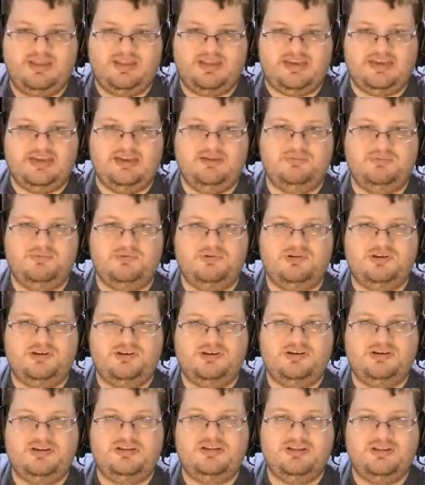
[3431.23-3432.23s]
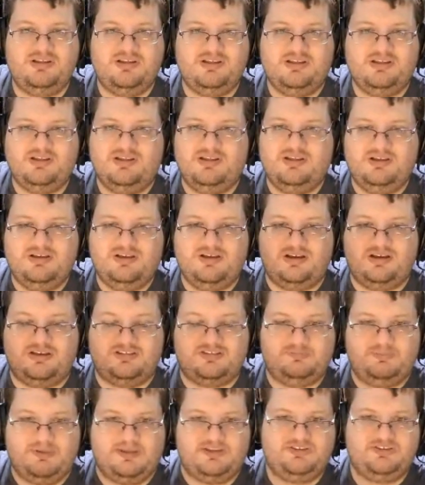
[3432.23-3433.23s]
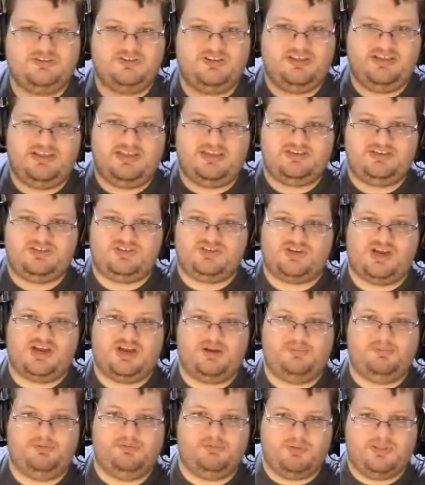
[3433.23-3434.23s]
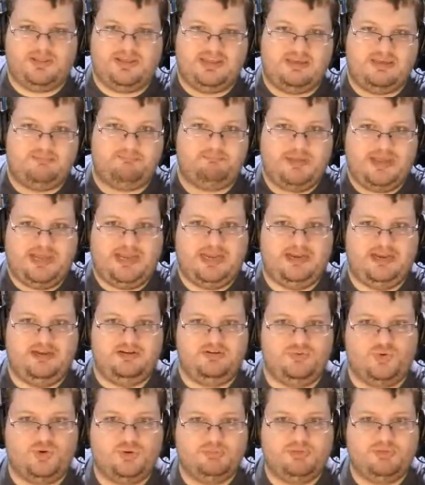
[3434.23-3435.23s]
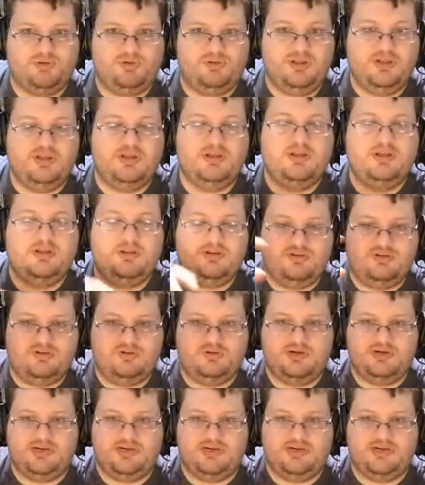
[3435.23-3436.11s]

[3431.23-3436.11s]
anyone, especially at jobs where they get paid normal, do it